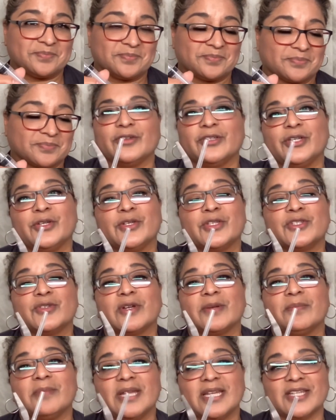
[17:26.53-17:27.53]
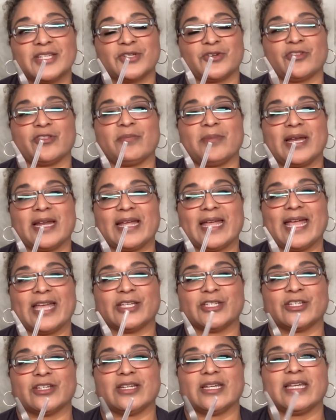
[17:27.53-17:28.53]
Used to administer the
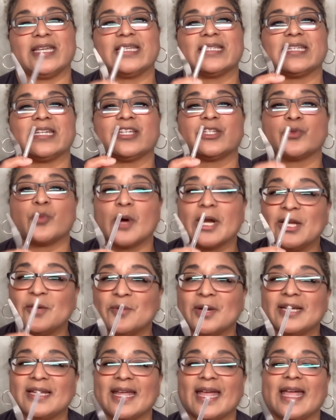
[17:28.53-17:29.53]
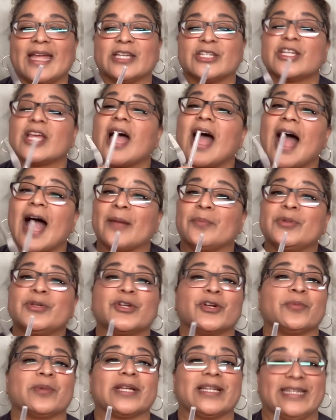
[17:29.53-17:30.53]
medication is a 21 gauge
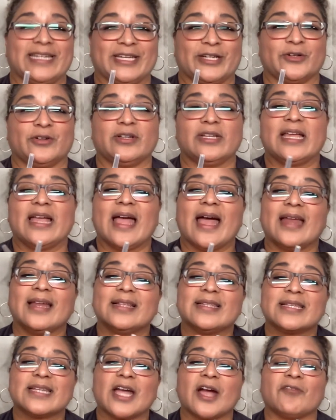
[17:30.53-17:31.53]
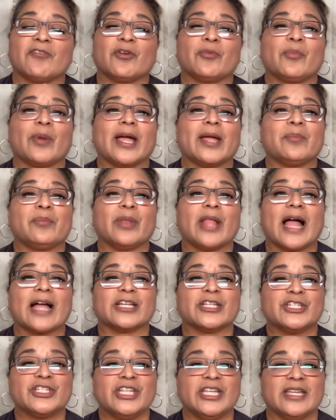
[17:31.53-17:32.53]
hypodermic needle, and it's covered by a black
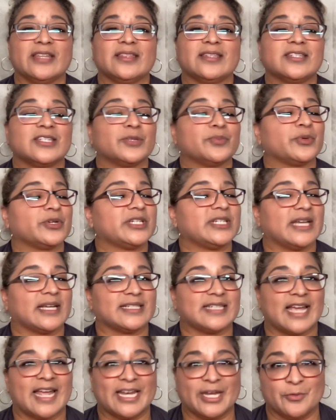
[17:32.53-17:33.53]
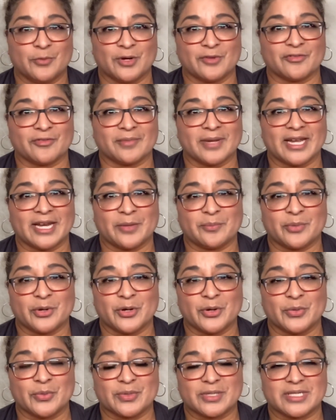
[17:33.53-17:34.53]
sheath to protect anyone from getting
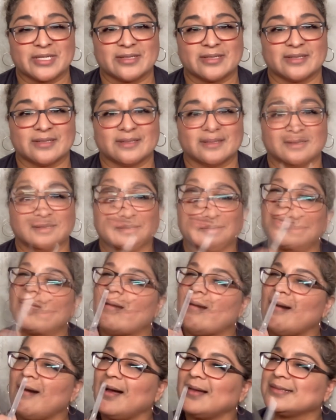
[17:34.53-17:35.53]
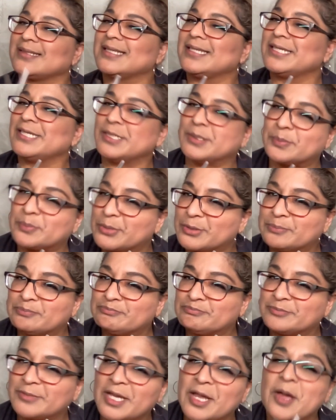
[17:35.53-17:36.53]
poked. Hot tip:
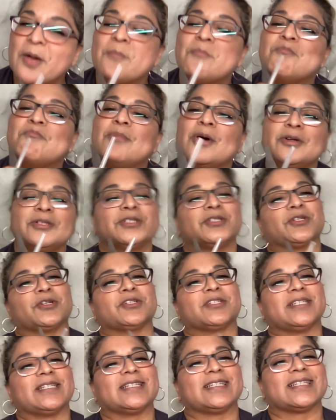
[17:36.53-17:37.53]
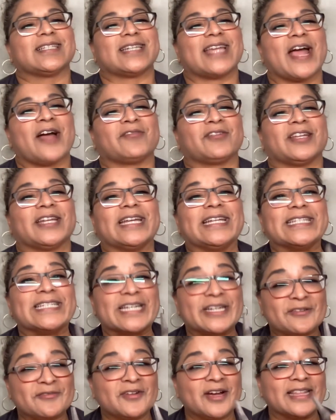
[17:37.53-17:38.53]
most nursing staff can
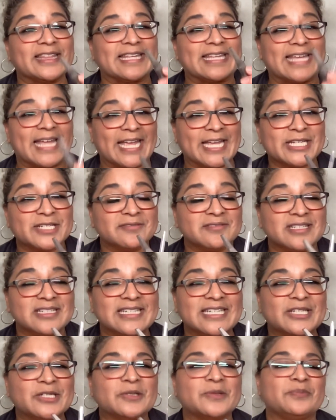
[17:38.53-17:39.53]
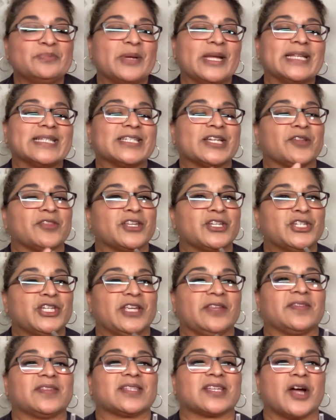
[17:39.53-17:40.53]
identify the gauge of the needle based on the
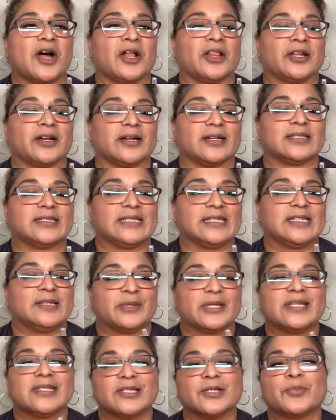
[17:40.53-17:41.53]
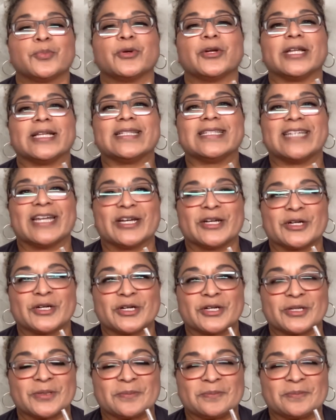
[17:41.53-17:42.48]
sheath's color because they're pretty standard.